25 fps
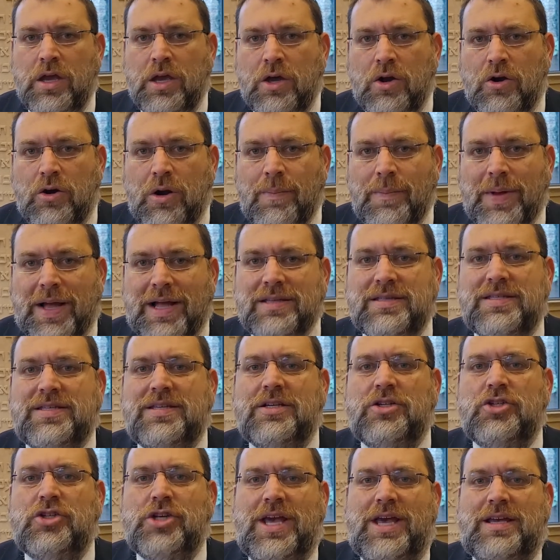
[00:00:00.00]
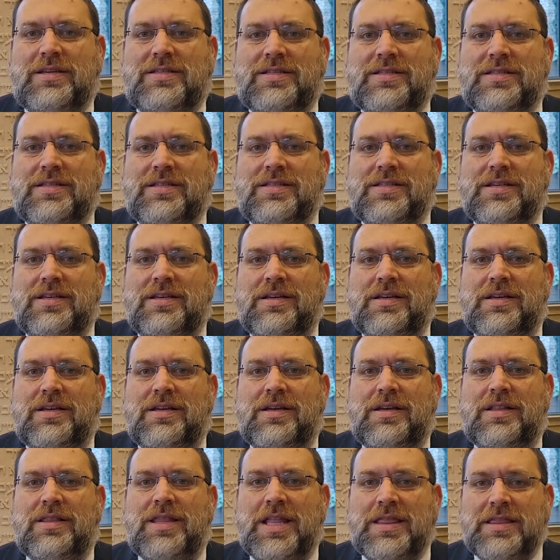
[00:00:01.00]
Ramban suggests
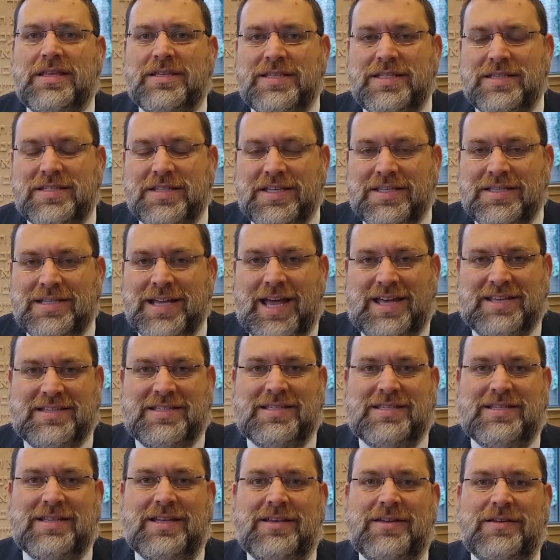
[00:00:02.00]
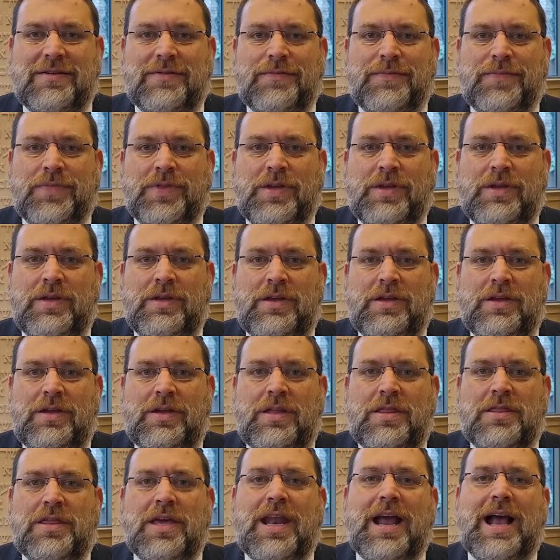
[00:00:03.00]
that this is a test,
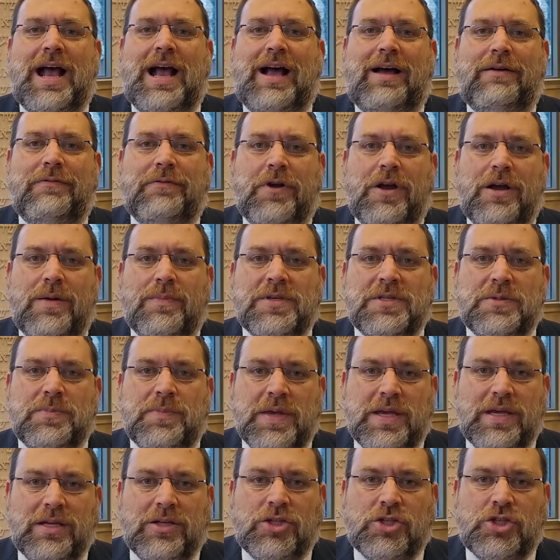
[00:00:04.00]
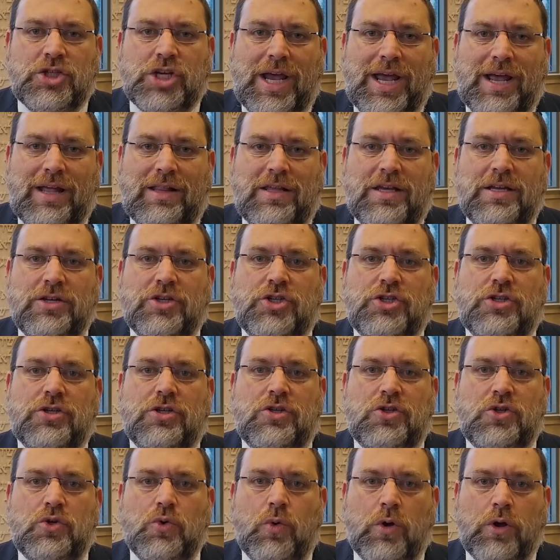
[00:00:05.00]
that Avraham is being
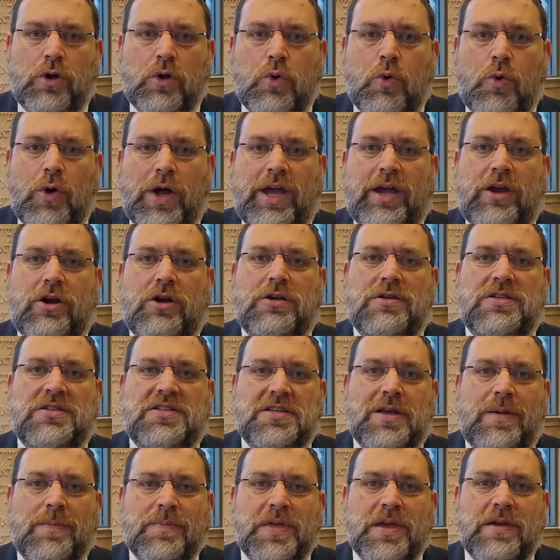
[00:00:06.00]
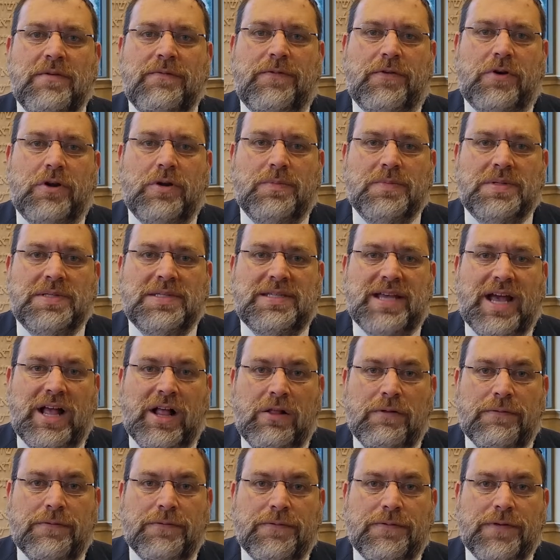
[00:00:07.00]
challenged to acquire something for
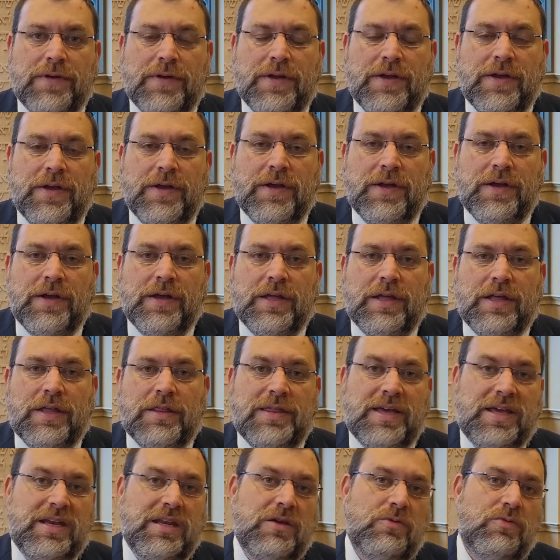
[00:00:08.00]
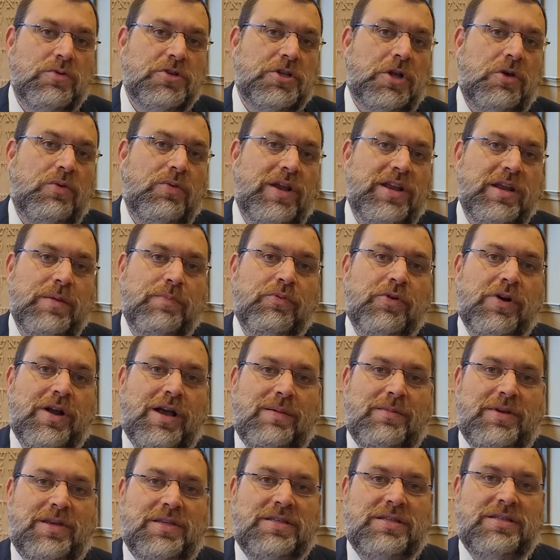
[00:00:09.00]
himself that he was already
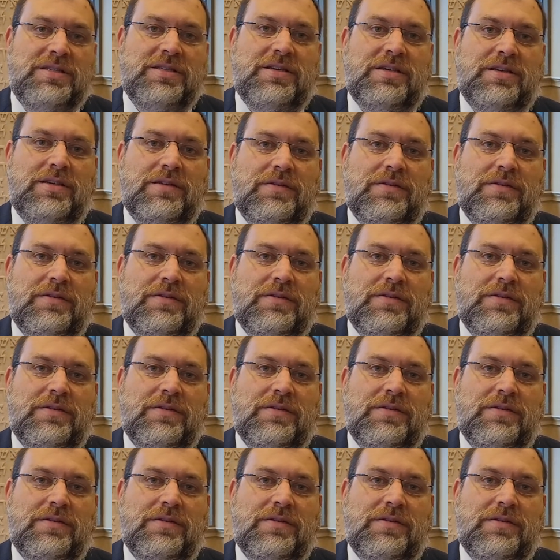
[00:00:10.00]
promised.